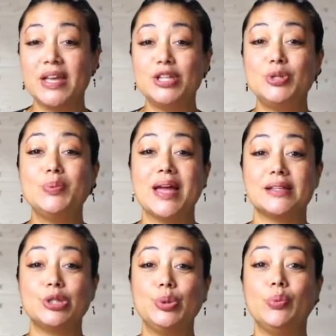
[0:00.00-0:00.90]
is you
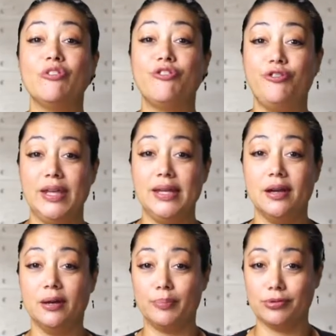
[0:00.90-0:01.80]
get to
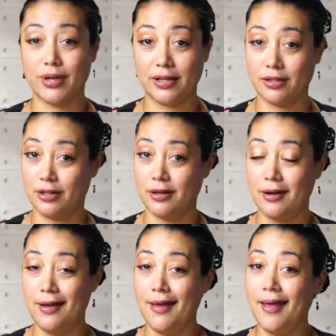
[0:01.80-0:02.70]
feed a
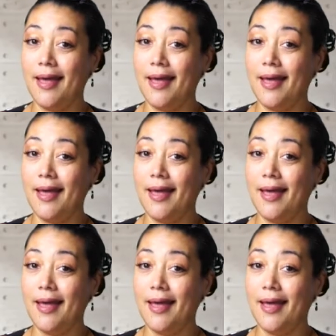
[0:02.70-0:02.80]
predator.